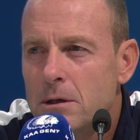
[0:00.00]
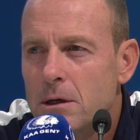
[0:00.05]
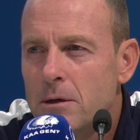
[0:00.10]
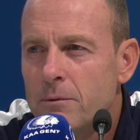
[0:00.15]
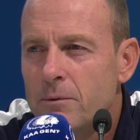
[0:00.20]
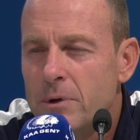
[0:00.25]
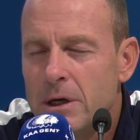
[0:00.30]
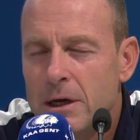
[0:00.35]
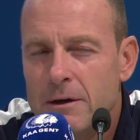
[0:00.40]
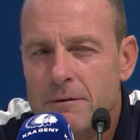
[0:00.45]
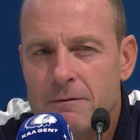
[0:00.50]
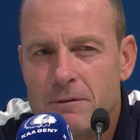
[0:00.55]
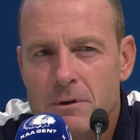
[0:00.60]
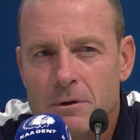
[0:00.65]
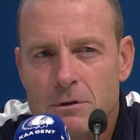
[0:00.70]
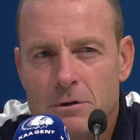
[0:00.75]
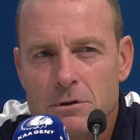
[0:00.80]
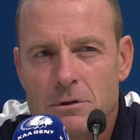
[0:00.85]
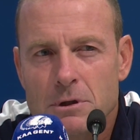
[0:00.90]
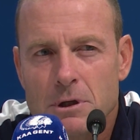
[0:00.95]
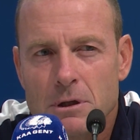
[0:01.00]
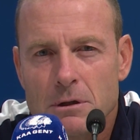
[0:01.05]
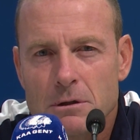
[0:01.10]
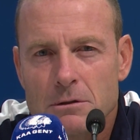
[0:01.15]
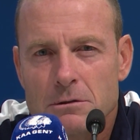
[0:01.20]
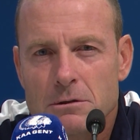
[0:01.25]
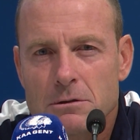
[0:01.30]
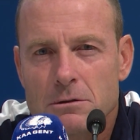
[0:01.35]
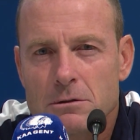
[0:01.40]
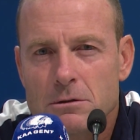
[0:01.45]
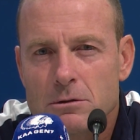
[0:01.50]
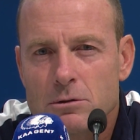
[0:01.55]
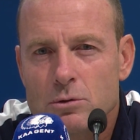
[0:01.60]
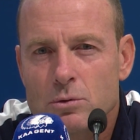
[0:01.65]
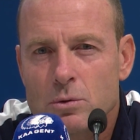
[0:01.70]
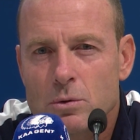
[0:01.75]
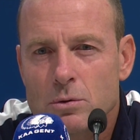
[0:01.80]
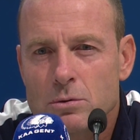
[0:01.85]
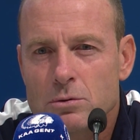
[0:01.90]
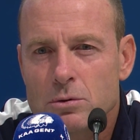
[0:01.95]
and we have the skills
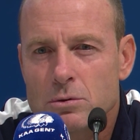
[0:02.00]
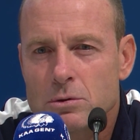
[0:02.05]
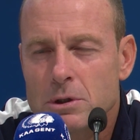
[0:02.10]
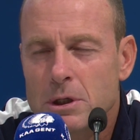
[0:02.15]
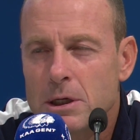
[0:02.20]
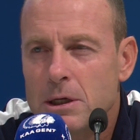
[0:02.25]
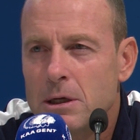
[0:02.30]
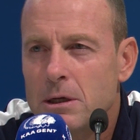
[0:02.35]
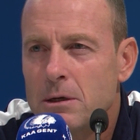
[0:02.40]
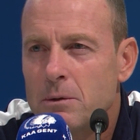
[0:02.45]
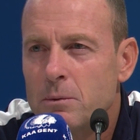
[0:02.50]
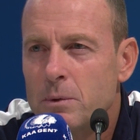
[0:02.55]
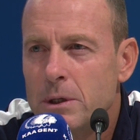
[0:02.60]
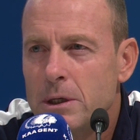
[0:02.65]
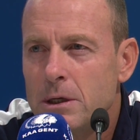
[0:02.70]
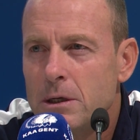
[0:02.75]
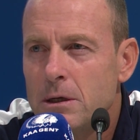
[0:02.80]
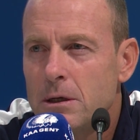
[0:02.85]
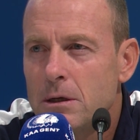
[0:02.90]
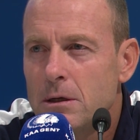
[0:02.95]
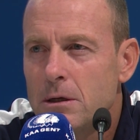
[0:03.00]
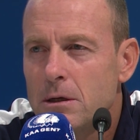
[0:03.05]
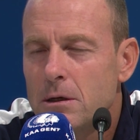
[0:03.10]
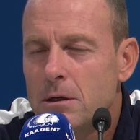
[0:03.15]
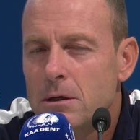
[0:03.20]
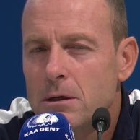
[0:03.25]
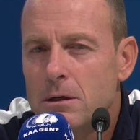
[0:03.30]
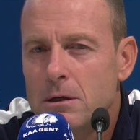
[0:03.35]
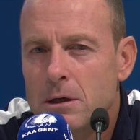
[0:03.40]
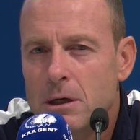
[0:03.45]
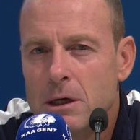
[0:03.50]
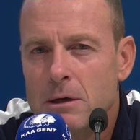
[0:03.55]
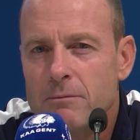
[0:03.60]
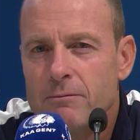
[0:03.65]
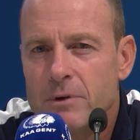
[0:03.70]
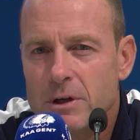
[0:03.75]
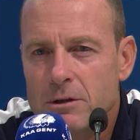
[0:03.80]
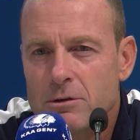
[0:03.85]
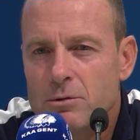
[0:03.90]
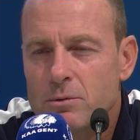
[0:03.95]
to also take an away game
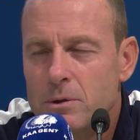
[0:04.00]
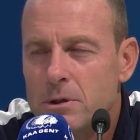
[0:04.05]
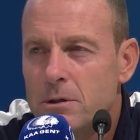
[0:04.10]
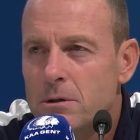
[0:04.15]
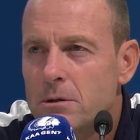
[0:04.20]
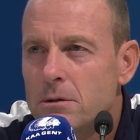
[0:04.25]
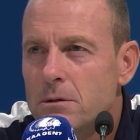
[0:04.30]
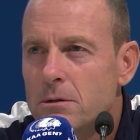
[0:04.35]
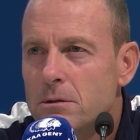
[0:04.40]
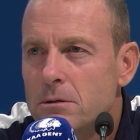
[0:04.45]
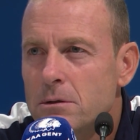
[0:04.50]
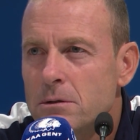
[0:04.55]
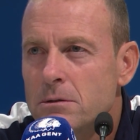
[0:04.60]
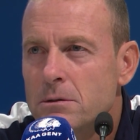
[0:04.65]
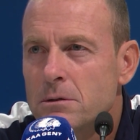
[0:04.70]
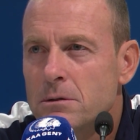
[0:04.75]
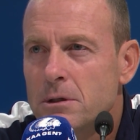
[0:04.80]
victory. This, I